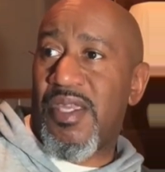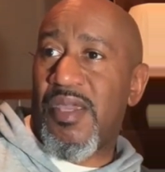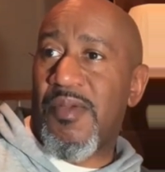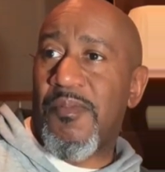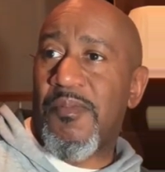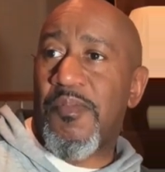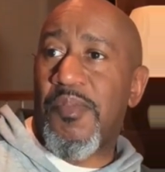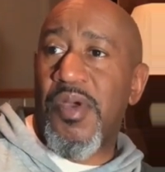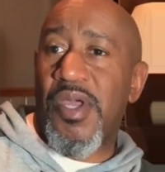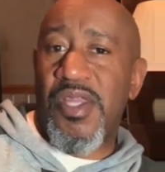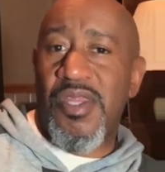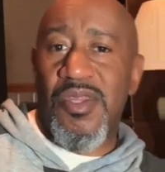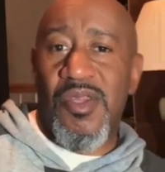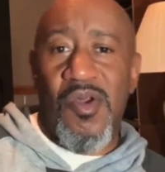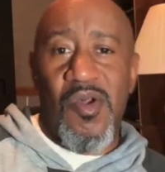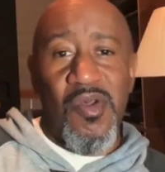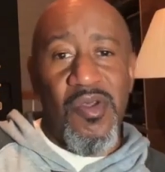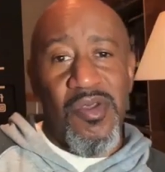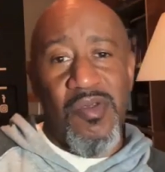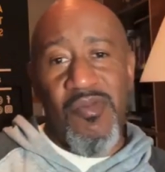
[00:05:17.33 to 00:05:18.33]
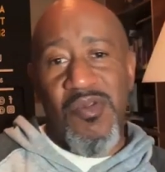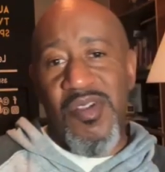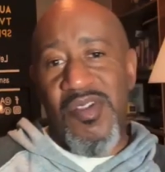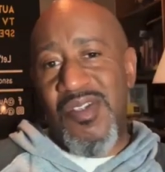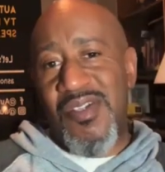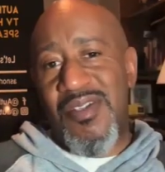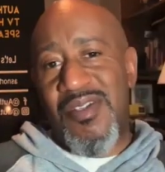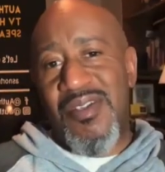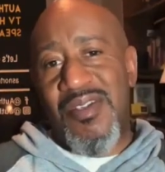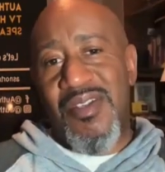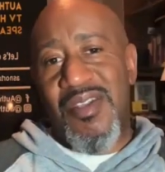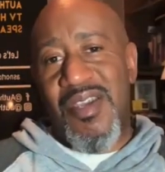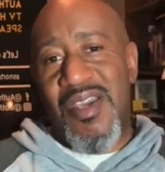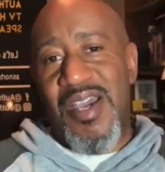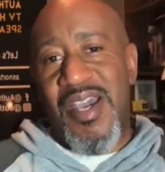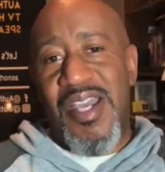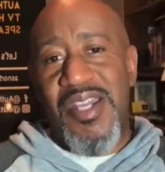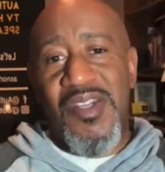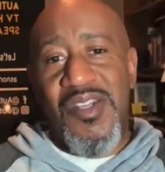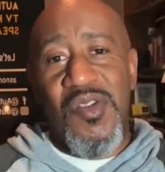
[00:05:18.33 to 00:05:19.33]
But the only reason
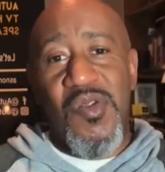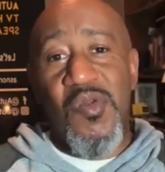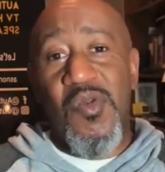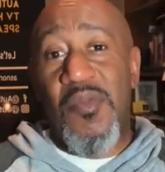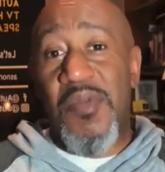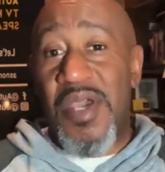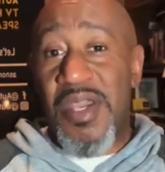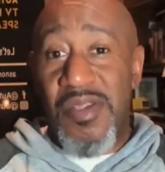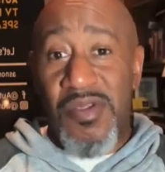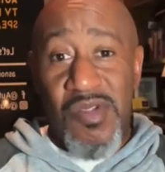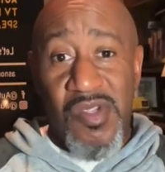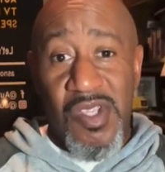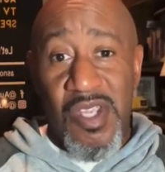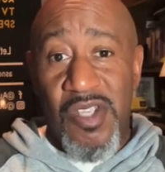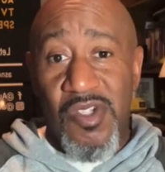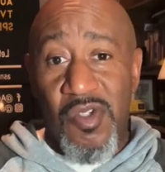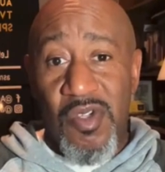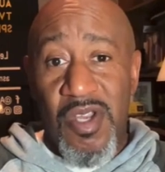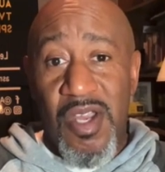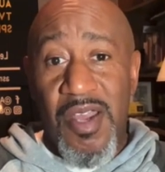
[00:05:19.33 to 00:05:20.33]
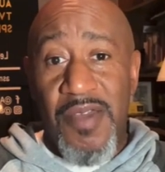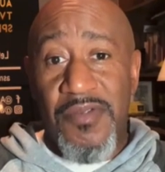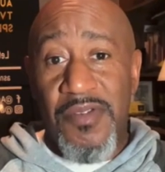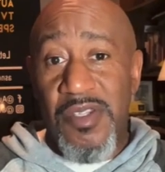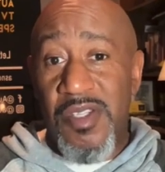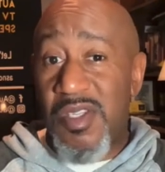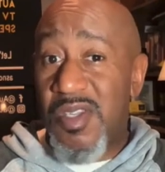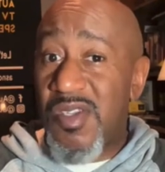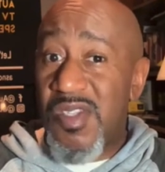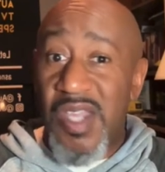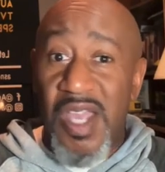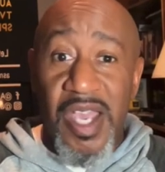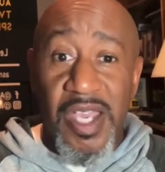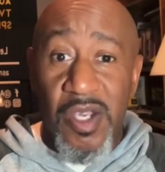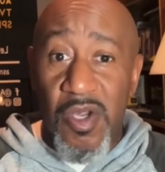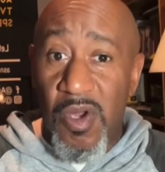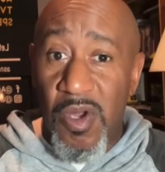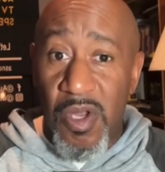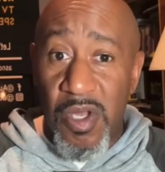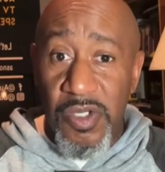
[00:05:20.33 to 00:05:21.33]
I knew about your schedule conflicts because I
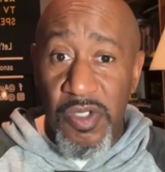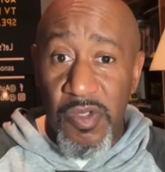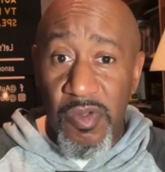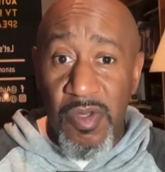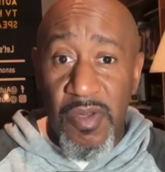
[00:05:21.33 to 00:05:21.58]
called you,